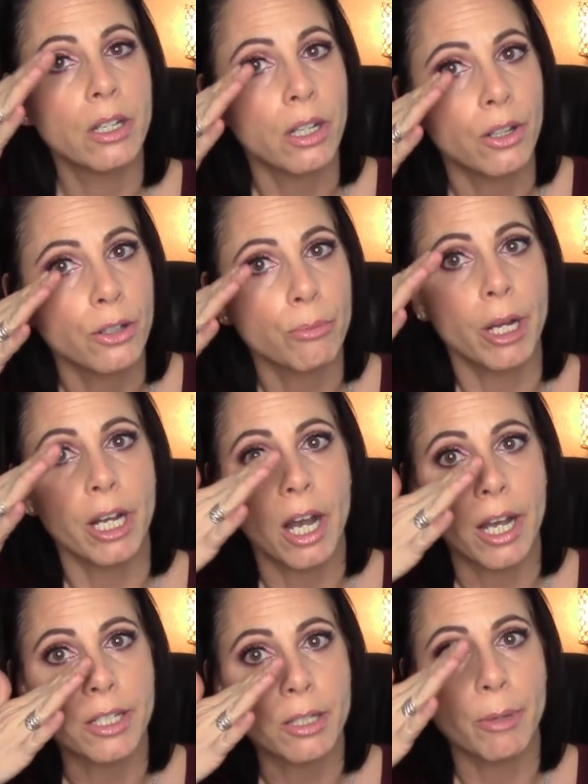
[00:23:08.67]
under my
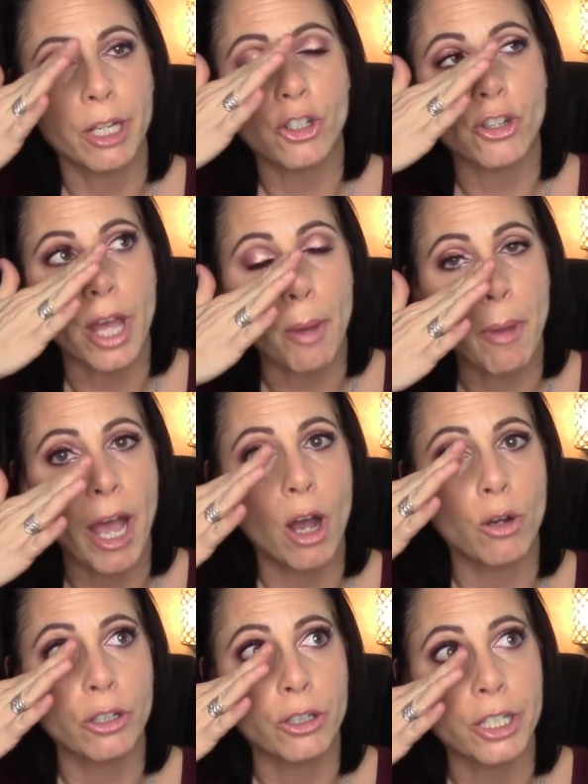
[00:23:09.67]
eye to make sure that
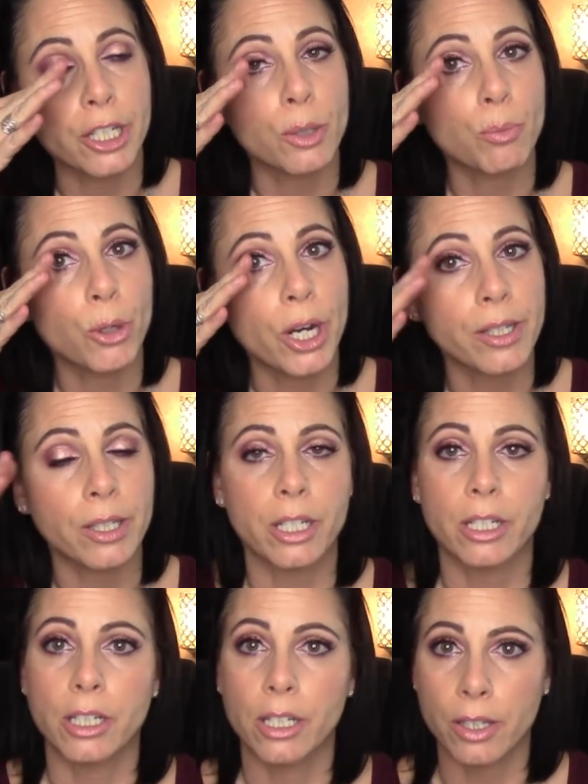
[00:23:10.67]
powder is pressed
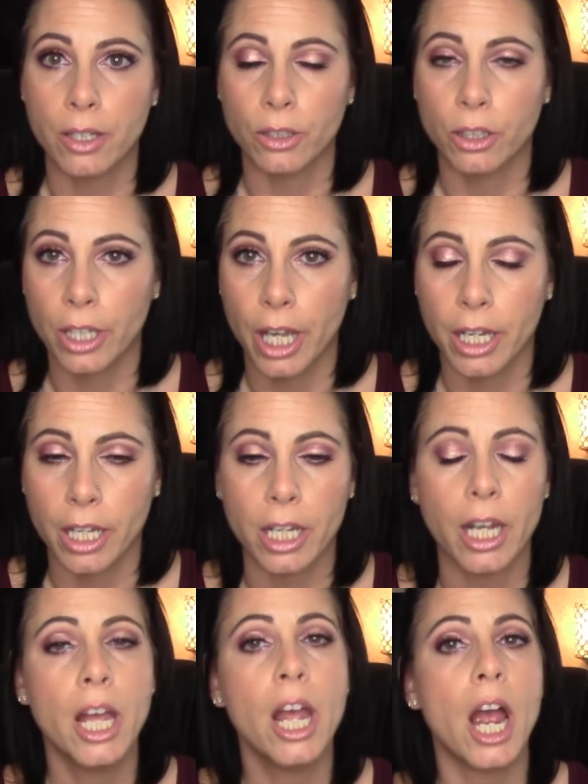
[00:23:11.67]
in and doesn't look cakey.